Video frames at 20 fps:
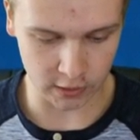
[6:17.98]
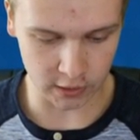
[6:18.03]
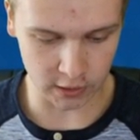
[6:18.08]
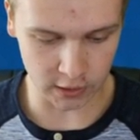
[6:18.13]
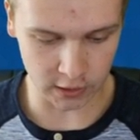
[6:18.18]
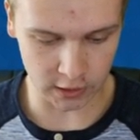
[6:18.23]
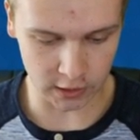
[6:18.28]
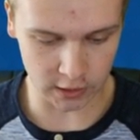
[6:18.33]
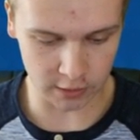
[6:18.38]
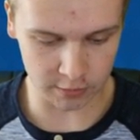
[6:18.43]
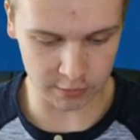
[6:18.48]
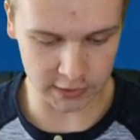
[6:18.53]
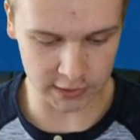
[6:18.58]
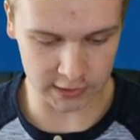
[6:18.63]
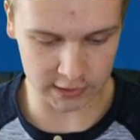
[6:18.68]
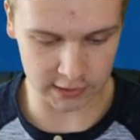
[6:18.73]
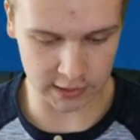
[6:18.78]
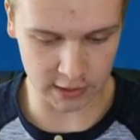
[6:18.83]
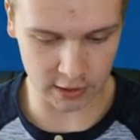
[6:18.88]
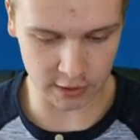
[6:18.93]
Um,
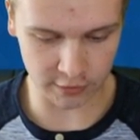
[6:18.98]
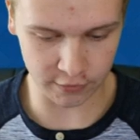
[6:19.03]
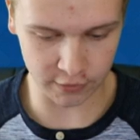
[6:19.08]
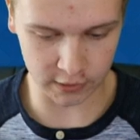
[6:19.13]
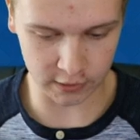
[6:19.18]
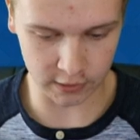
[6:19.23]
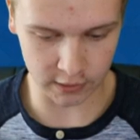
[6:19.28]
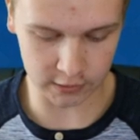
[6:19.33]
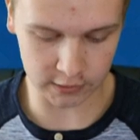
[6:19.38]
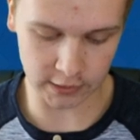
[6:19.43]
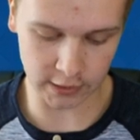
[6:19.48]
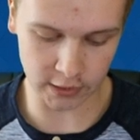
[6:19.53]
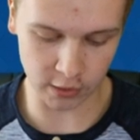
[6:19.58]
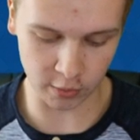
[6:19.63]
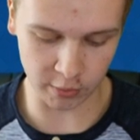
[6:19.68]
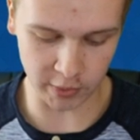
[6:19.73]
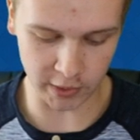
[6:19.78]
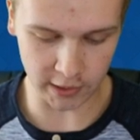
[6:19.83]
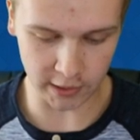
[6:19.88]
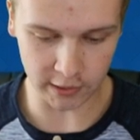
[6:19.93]
takes care of it a, a
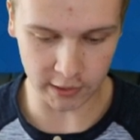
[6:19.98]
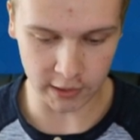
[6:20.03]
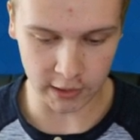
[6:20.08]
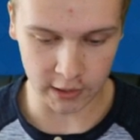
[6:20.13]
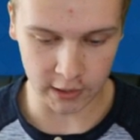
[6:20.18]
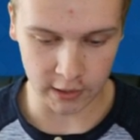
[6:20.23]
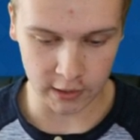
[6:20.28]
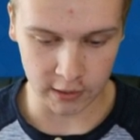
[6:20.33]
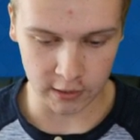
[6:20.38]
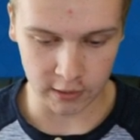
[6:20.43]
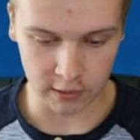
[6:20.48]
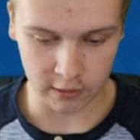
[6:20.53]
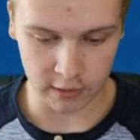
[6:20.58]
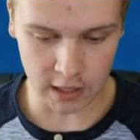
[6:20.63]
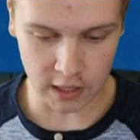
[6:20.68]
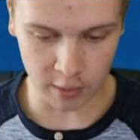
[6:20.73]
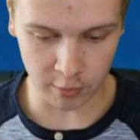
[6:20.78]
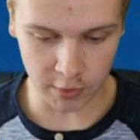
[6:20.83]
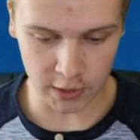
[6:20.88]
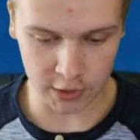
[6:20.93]
little bit.
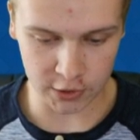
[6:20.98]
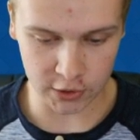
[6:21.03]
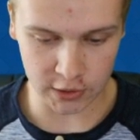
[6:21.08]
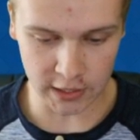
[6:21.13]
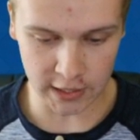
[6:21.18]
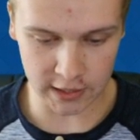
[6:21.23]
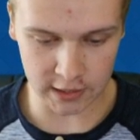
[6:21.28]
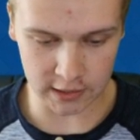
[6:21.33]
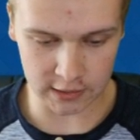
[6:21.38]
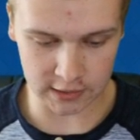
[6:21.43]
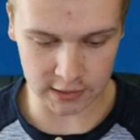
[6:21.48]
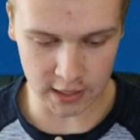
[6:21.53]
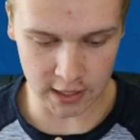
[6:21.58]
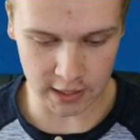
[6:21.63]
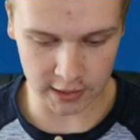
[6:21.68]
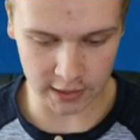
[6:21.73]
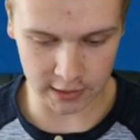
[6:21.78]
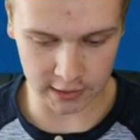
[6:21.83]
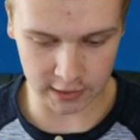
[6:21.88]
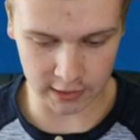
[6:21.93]
Not much. Knight is
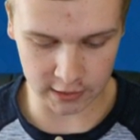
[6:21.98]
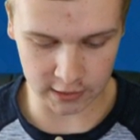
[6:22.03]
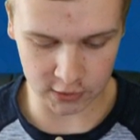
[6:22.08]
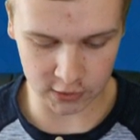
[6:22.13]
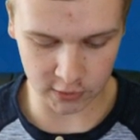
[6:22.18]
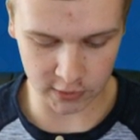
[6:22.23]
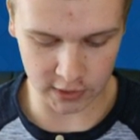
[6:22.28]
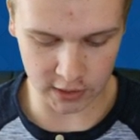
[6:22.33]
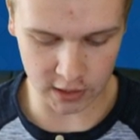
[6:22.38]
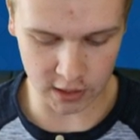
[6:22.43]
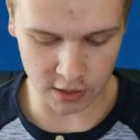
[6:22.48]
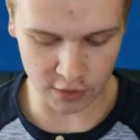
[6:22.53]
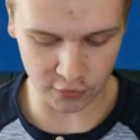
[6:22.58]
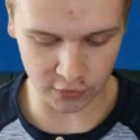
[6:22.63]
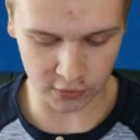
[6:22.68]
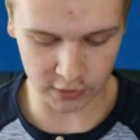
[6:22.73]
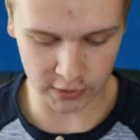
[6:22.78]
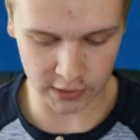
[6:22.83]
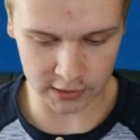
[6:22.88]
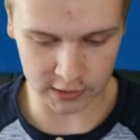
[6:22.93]
not going to get a swing off.
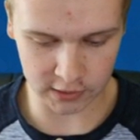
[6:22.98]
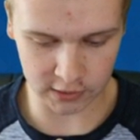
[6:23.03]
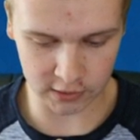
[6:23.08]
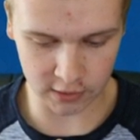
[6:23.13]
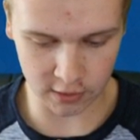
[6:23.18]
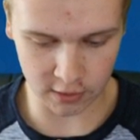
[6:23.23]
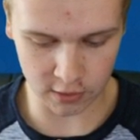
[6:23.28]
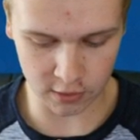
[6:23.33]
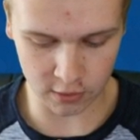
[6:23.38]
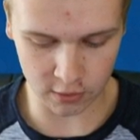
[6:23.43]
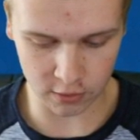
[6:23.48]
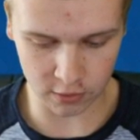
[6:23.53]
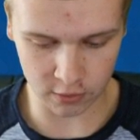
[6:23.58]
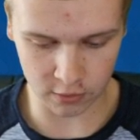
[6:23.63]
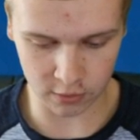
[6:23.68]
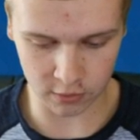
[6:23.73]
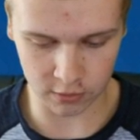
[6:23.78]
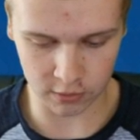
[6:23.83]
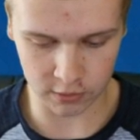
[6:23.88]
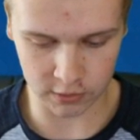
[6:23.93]
Let's
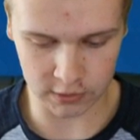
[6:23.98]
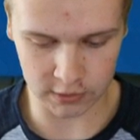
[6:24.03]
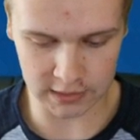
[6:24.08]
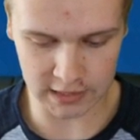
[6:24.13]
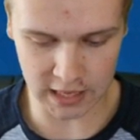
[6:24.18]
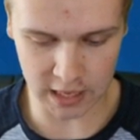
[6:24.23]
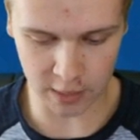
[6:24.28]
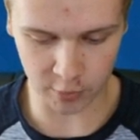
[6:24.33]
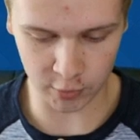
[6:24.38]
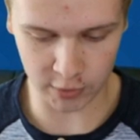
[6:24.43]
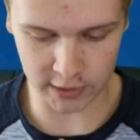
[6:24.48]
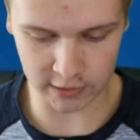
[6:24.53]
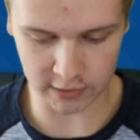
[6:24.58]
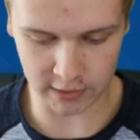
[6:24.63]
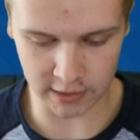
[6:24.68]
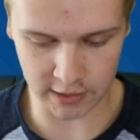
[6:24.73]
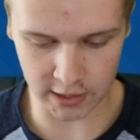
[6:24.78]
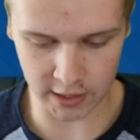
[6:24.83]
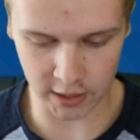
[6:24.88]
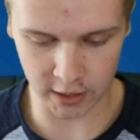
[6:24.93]
go zap right
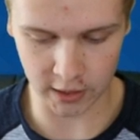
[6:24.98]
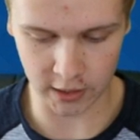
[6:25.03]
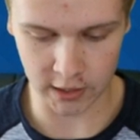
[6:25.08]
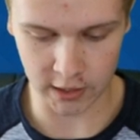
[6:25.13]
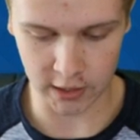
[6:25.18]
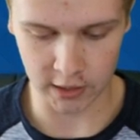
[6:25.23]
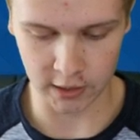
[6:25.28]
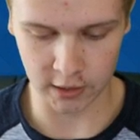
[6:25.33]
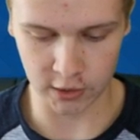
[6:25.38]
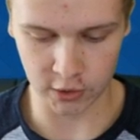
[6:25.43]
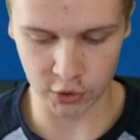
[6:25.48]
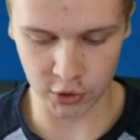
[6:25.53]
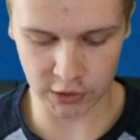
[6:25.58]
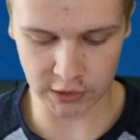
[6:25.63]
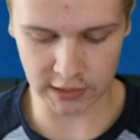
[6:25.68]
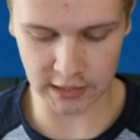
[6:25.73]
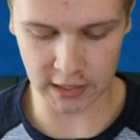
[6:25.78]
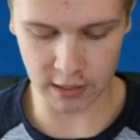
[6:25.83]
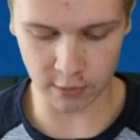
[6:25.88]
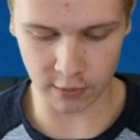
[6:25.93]
there
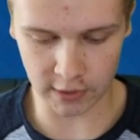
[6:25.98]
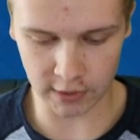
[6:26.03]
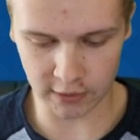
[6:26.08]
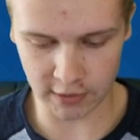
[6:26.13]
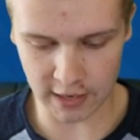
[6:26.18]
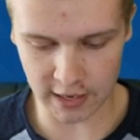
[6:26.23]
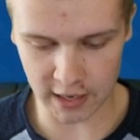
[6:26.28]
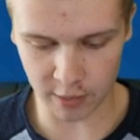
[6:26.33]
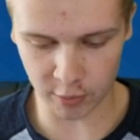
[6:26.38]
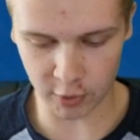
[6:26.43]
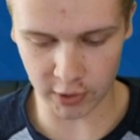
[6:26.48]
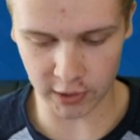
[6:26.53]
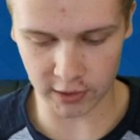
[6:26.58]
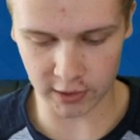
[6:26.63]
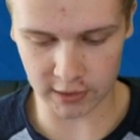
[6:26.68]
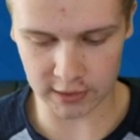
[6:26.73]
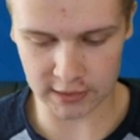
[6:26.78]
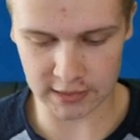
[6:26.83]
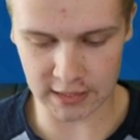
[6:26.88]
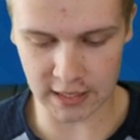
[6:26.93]
just to get rid of that. I probably
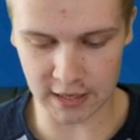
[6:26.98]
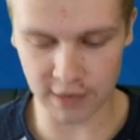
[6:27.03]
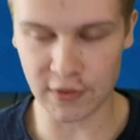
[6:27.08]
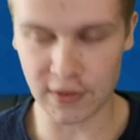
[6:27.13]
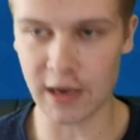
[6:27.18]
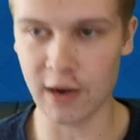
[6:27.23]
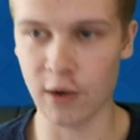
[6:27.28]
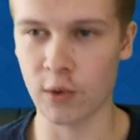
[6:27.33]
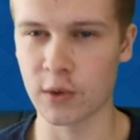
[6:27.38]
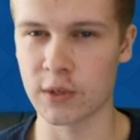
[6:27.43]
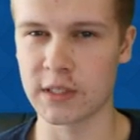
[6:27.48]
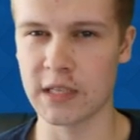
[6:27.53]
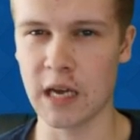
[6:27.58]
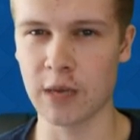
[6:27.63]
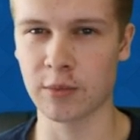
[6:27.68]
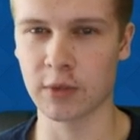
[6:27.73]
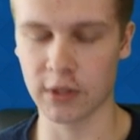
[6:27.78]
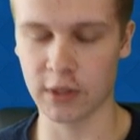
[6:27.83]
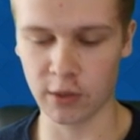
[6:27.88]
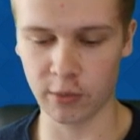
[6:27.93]
could have saved that or
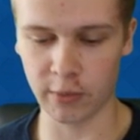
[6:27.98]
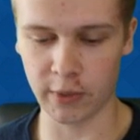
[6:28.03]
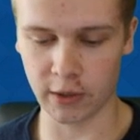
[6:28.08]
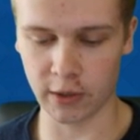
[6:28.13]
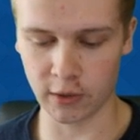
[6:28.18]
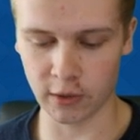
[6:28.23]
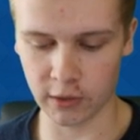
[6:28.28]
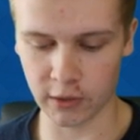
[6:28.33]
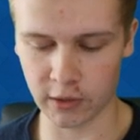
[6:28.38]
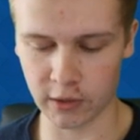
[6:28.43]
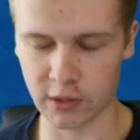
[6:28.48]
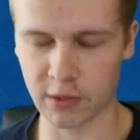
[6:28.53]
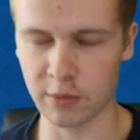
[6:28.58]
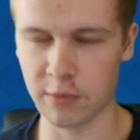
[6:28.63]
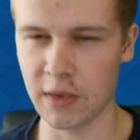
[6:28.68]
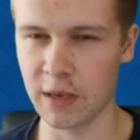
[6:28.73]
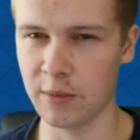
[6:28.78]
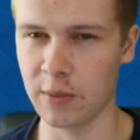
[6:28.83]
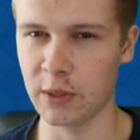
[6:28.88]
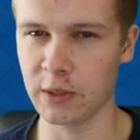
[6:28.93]
zapped a little bit earlier to
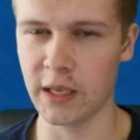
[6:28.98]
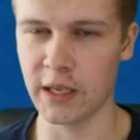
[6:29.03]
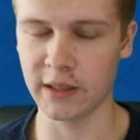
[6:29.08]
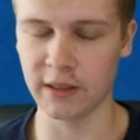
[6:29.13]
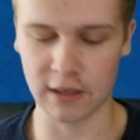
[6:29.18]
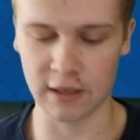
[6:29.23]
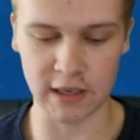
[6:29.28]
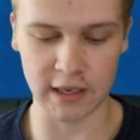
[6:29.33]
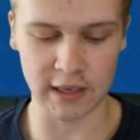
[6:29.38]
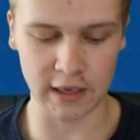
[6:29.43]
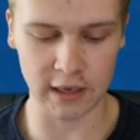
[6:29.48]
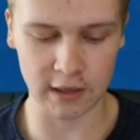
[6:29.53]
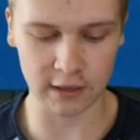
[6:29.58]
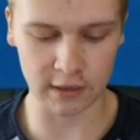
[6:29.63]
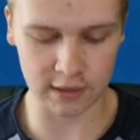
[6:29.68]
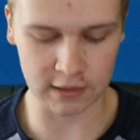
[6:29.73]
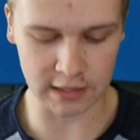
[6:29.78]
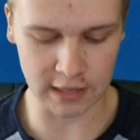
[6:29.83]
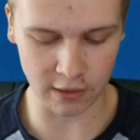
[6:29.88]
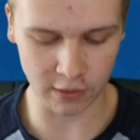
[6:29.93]
maybe let the knight hit
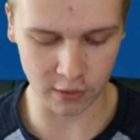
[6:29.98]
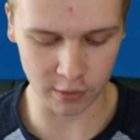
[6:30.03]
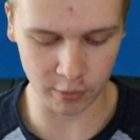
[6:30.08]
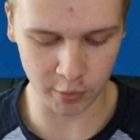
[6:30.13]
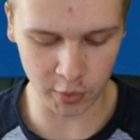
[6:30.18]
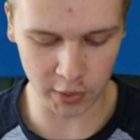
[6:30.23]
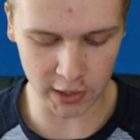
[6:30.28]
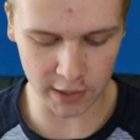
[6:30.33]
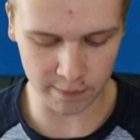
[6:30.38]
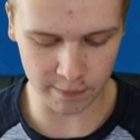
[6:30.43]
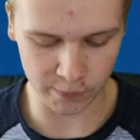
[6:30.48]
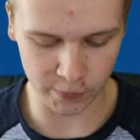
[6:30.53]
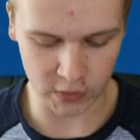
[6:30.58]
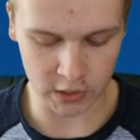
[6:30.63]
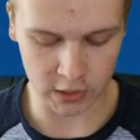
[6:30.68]
the tower, but